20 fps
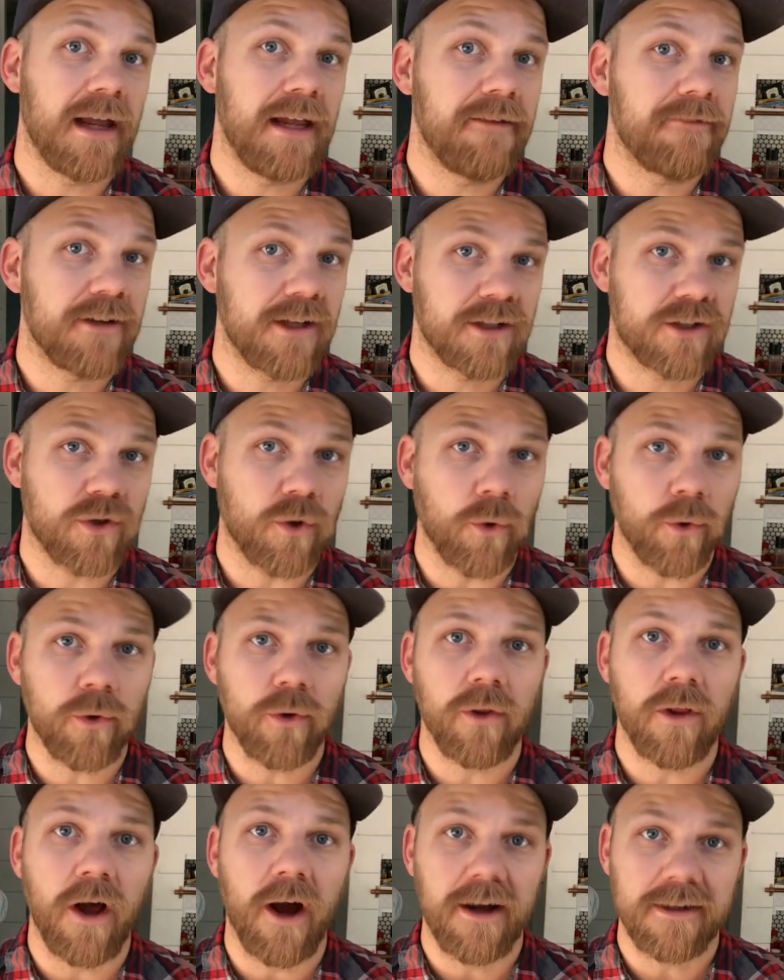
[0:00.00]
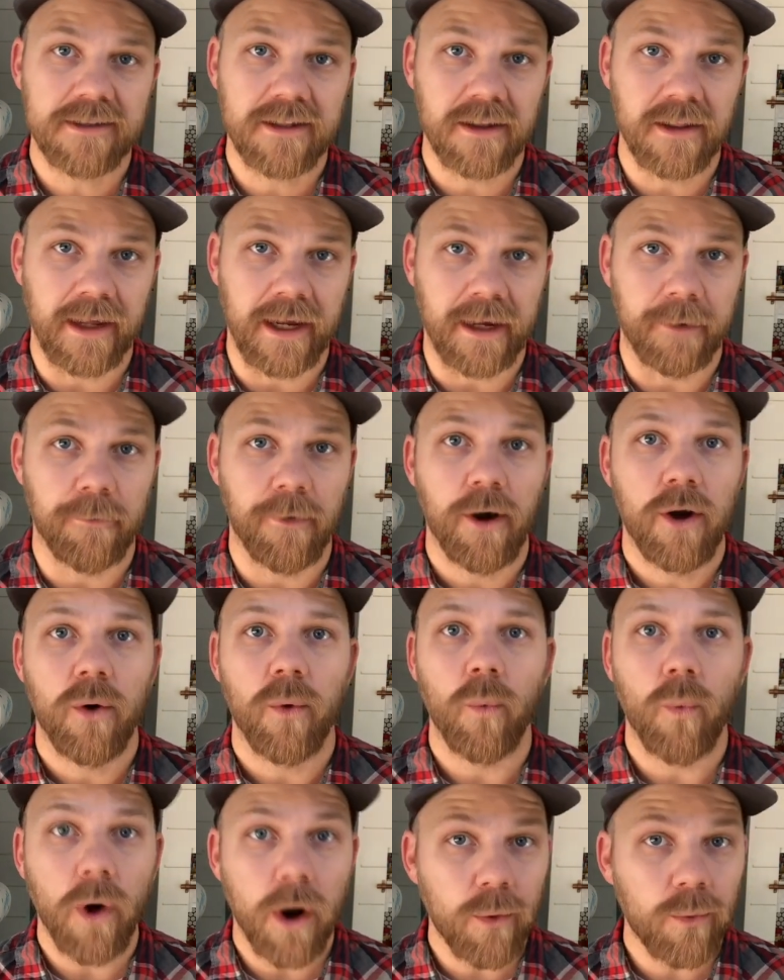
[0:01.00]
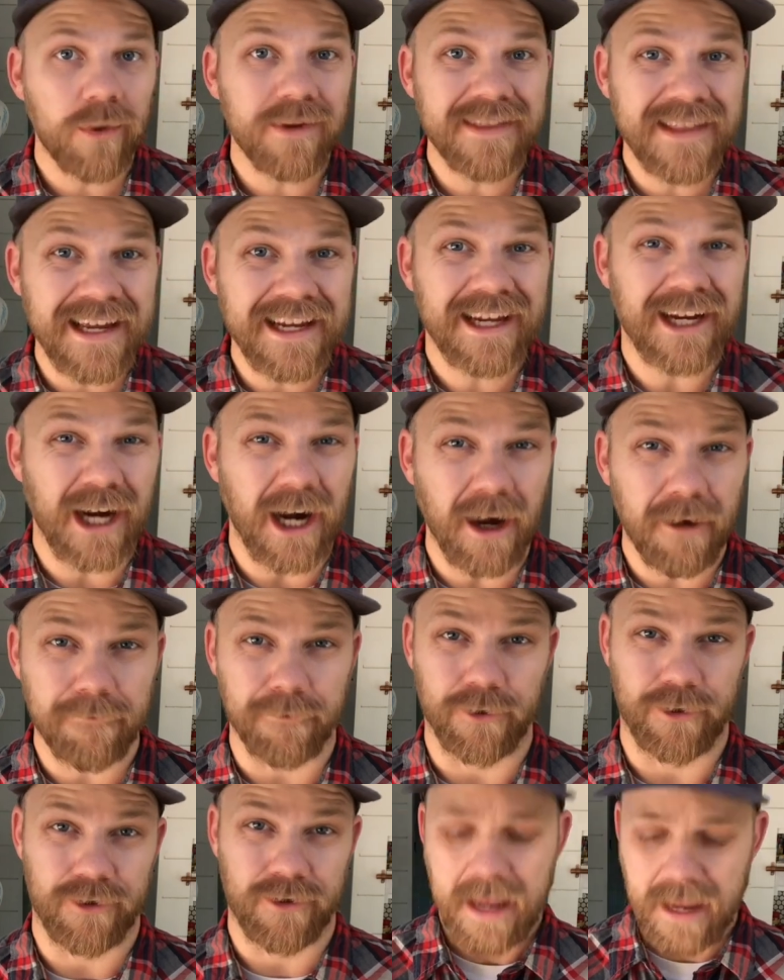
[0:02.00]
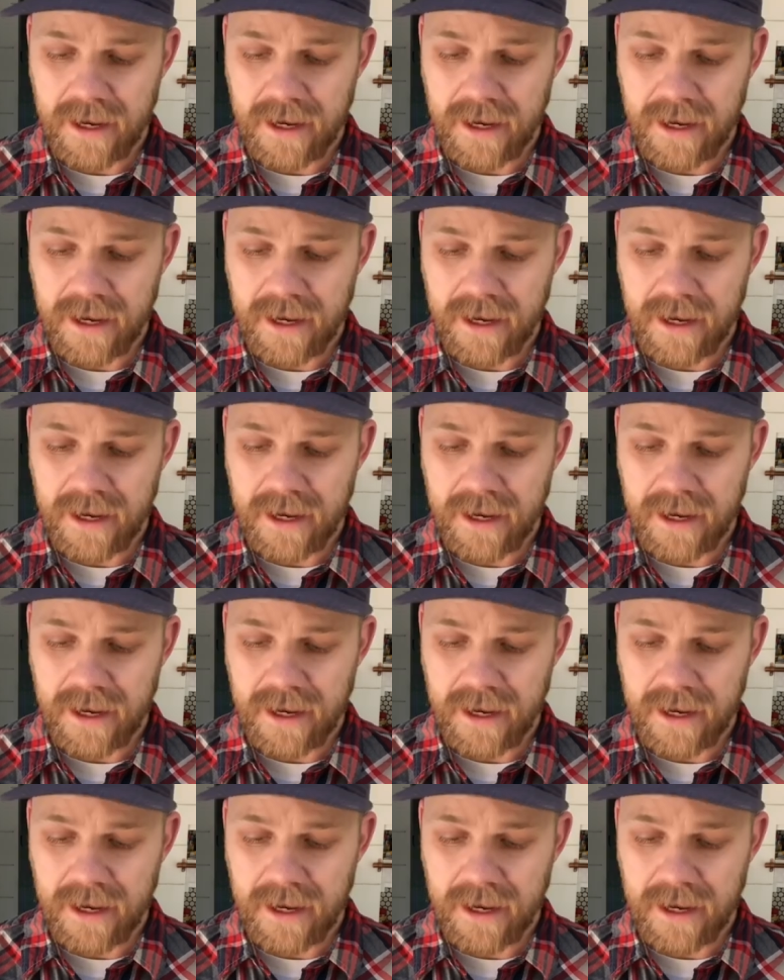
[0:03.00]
even a total loss claim, what would they cover?